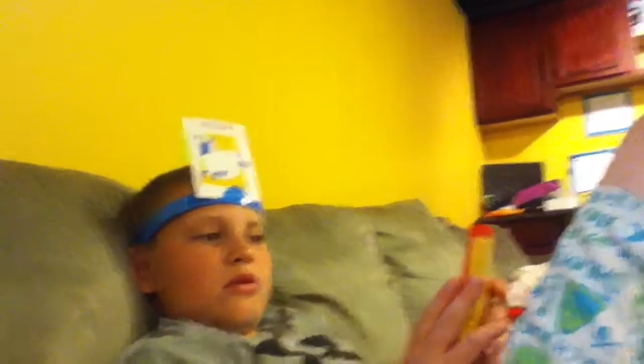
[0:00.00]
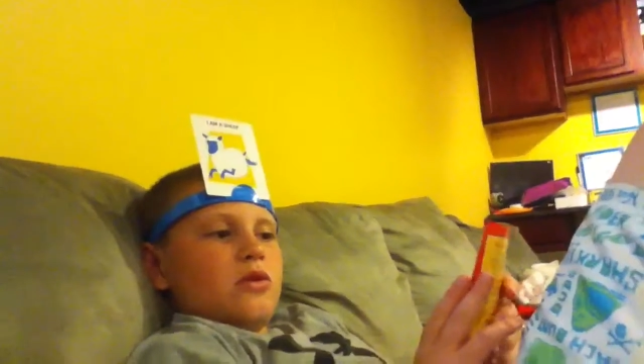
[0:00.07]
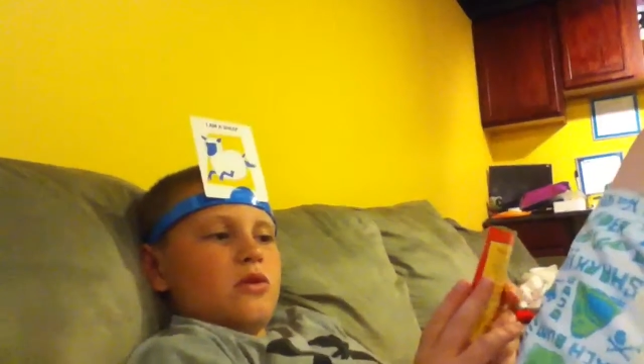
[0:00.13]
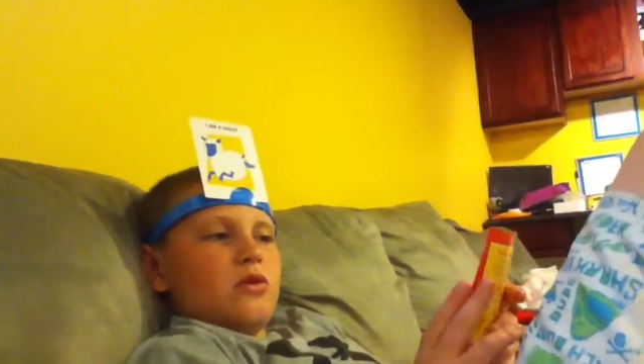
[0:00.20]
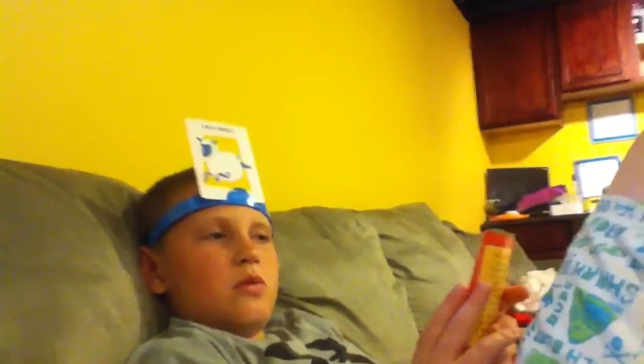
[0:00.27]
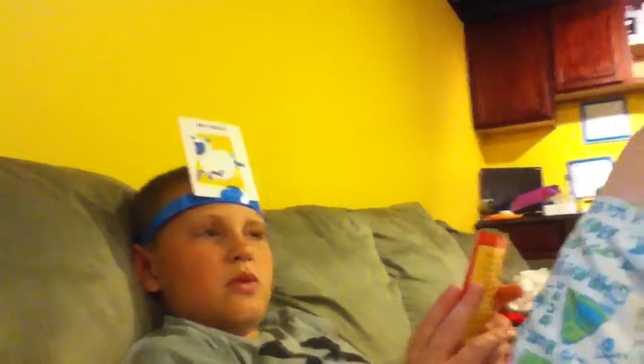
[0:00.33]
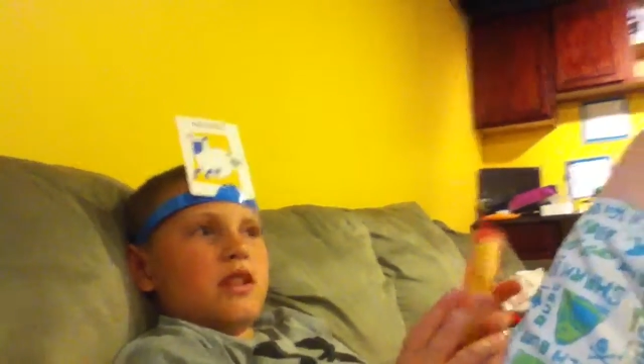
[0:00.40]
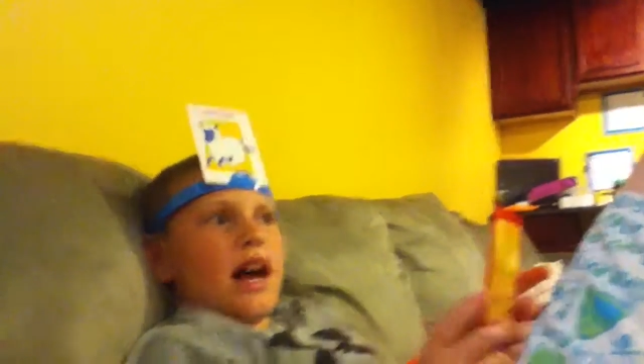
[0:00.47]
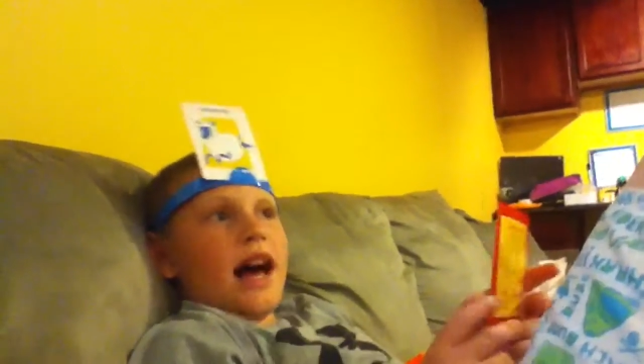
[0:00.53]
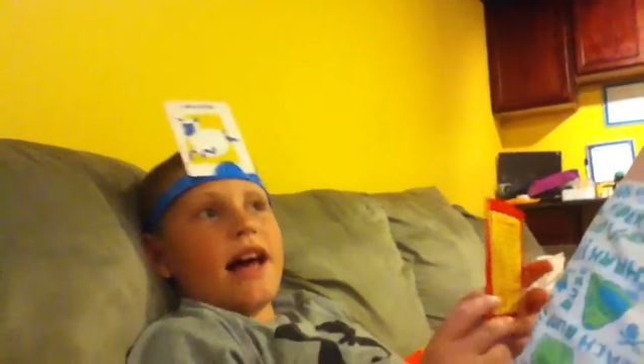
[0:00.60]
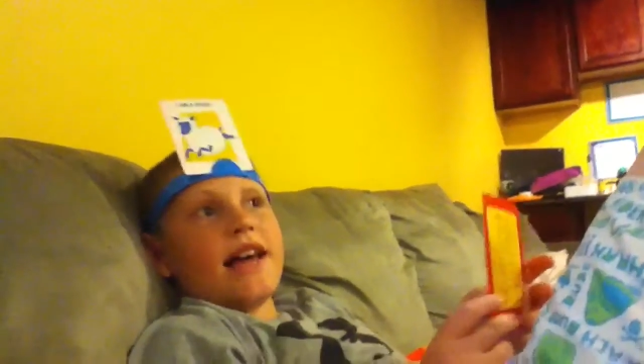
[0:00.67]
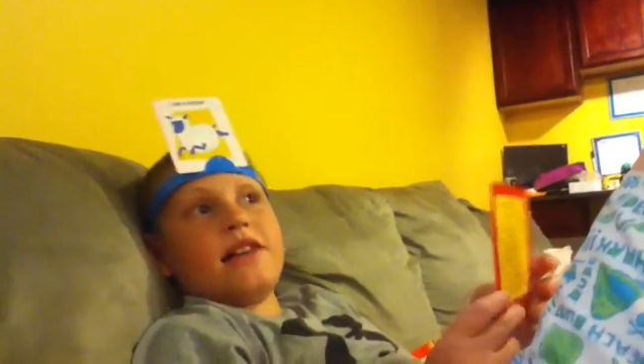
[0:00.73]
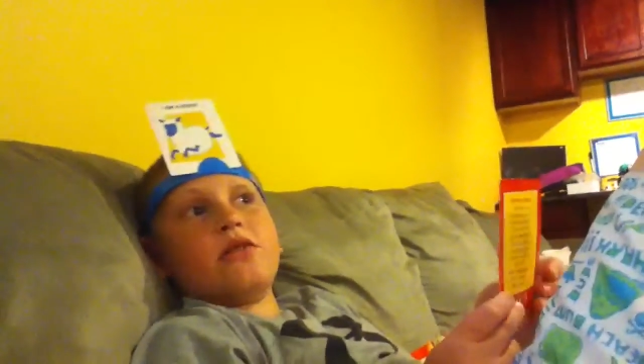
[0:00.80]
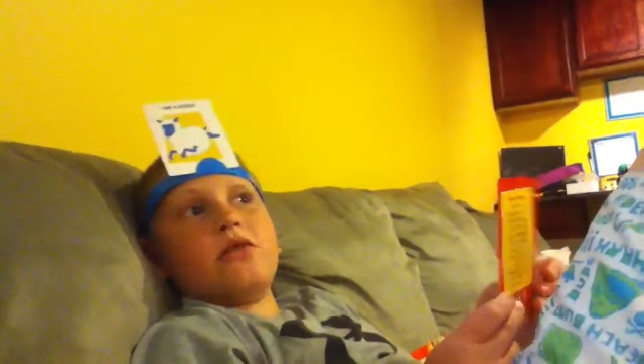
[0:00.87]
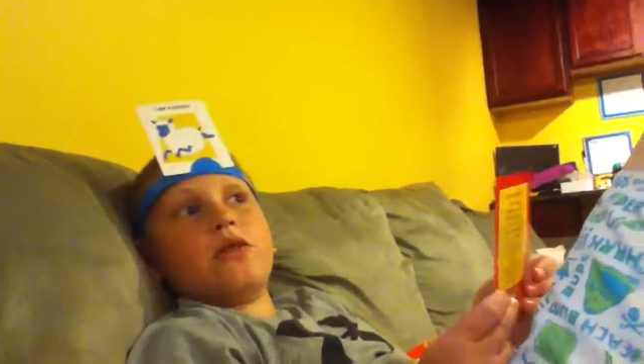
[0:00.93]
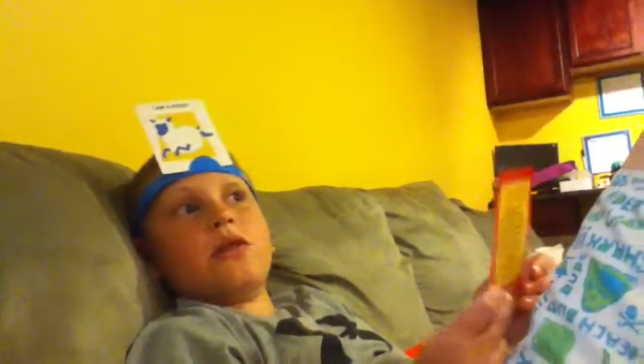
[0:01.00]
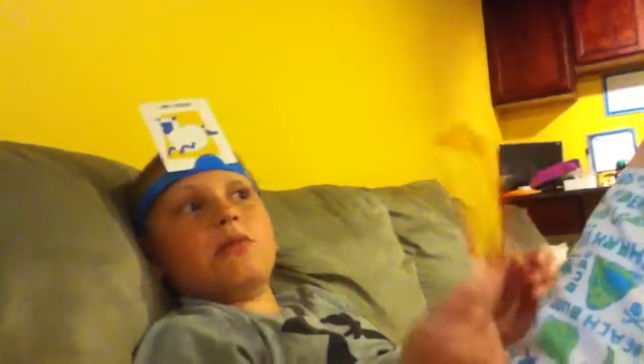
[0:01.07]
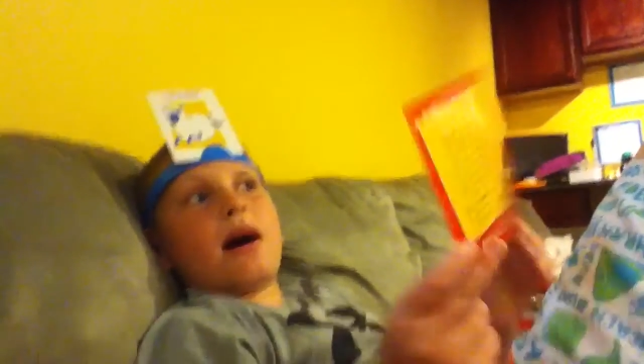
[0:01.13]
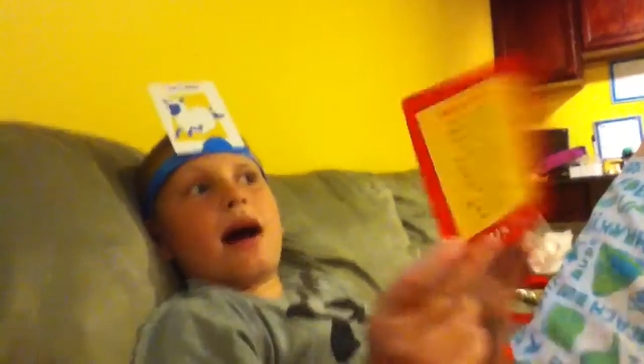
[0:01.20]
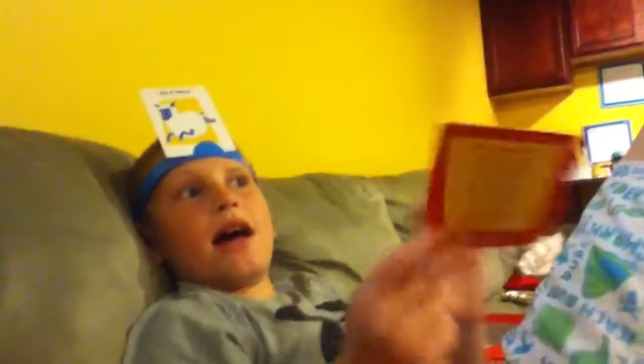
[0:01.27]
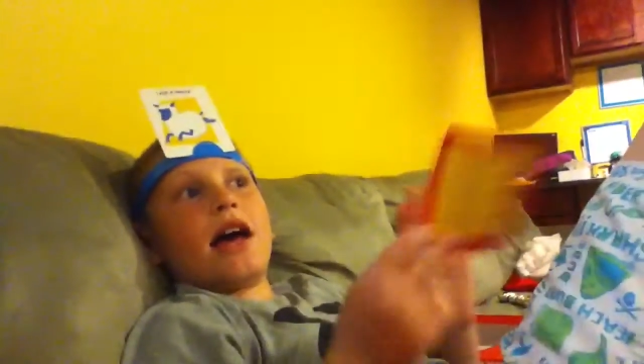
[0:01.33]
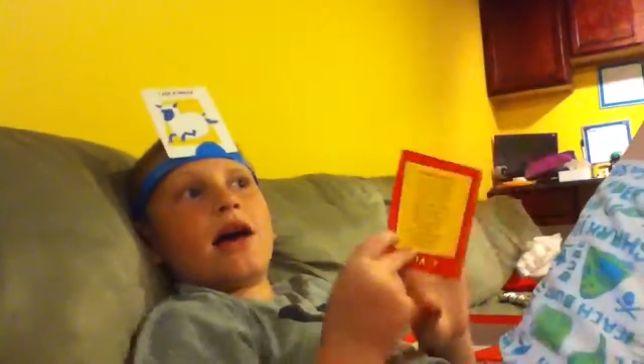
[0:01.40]
Would I? Am,
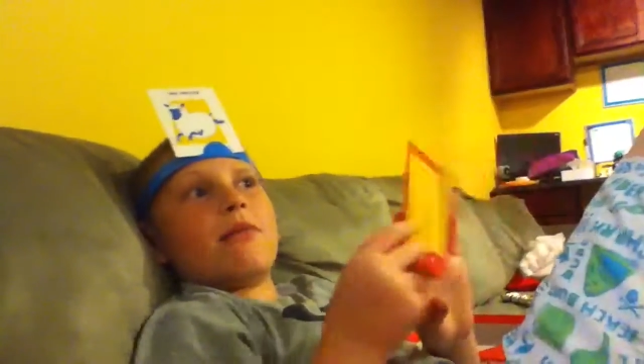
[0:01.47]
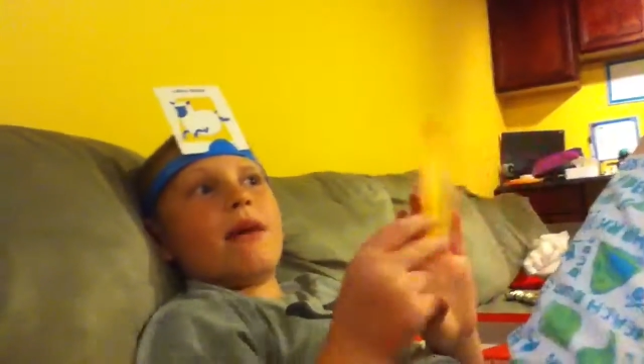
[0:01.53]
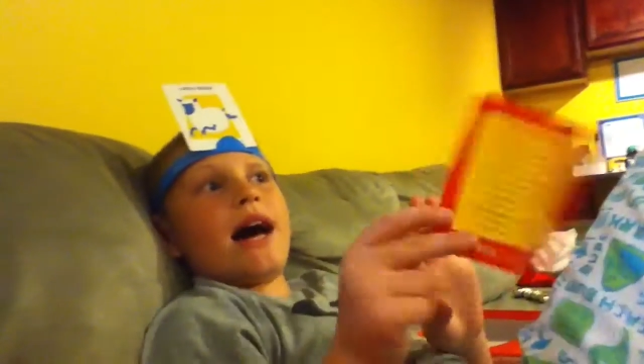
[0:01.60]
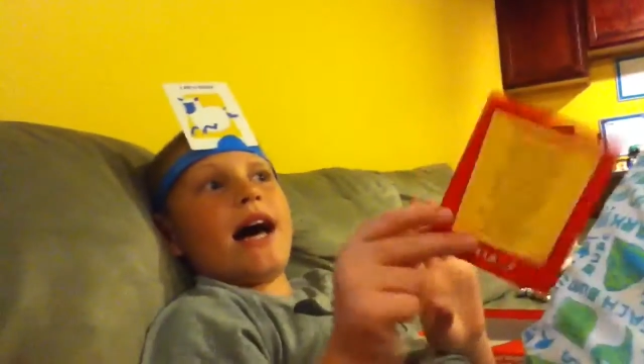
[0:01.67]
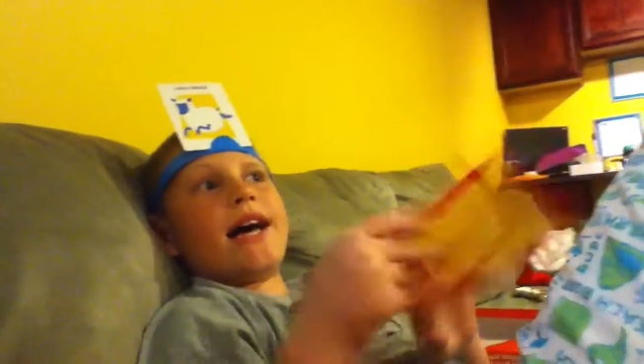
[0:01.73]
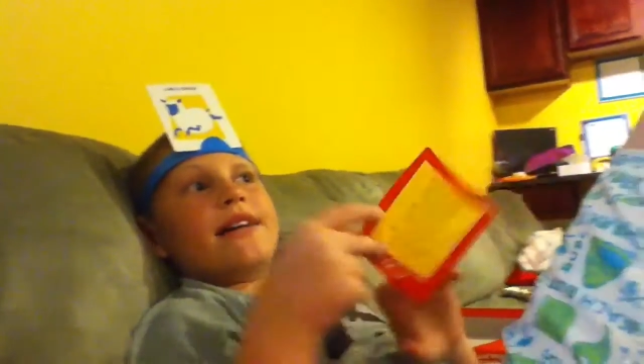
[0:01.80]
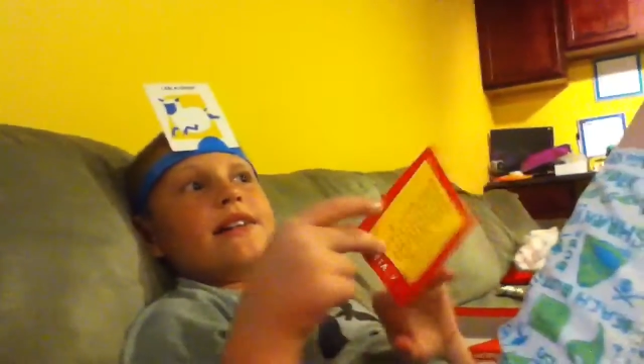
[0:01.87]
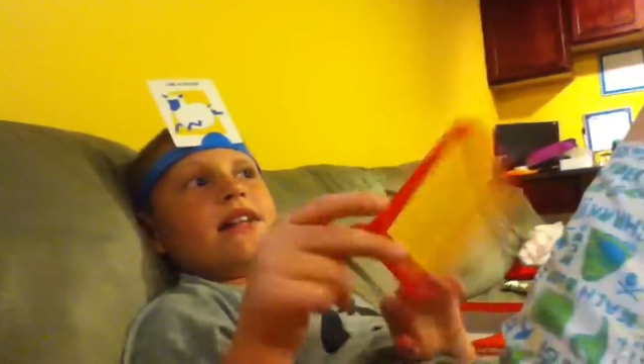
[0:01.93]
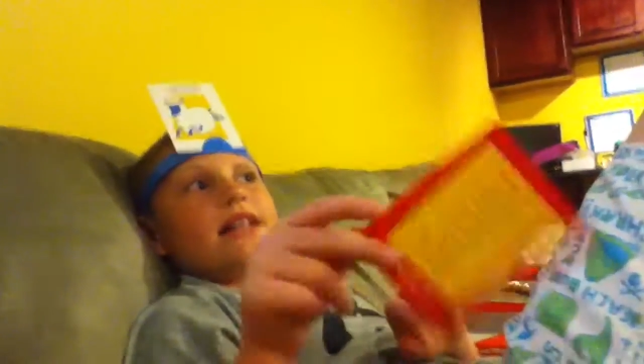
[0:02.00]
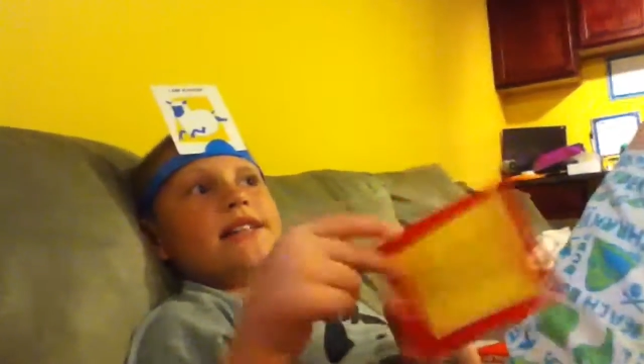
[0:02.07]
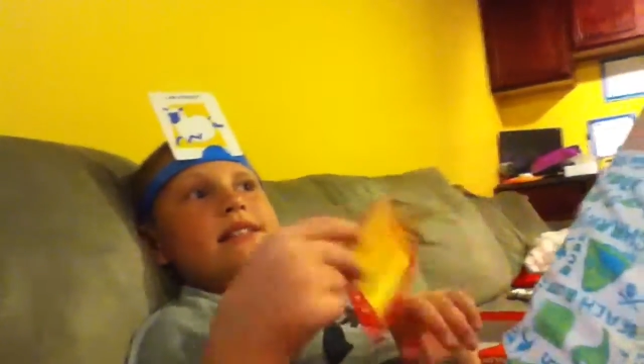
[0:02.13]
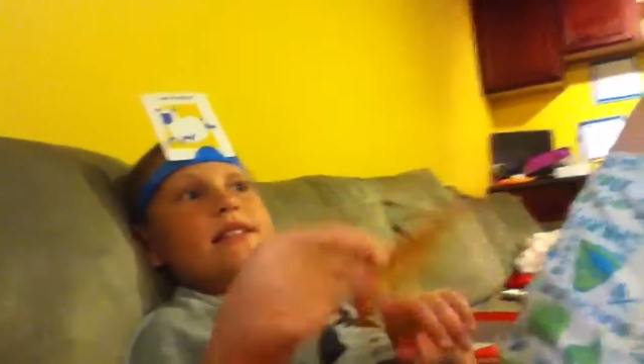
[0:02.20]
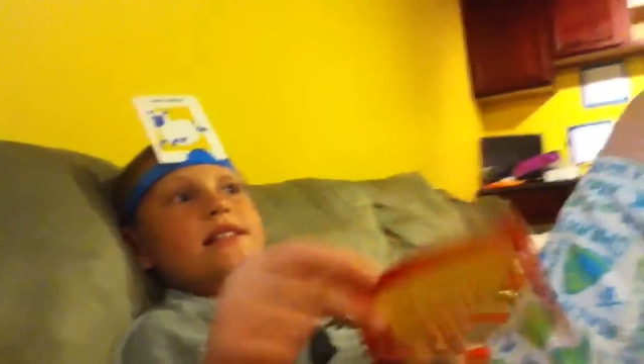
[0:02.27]
am I like?